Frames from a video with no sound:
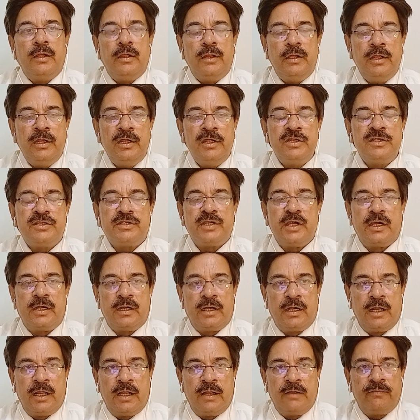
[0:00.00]
Each
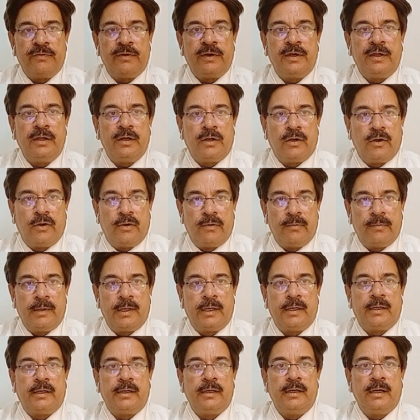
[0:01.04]
and every raw
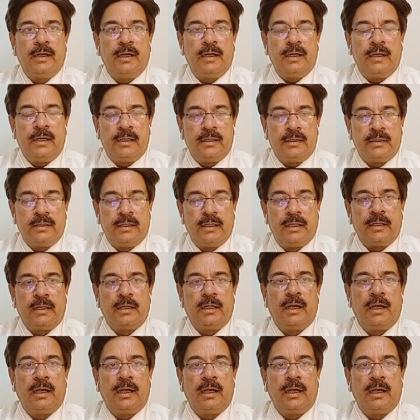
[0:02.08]
material in the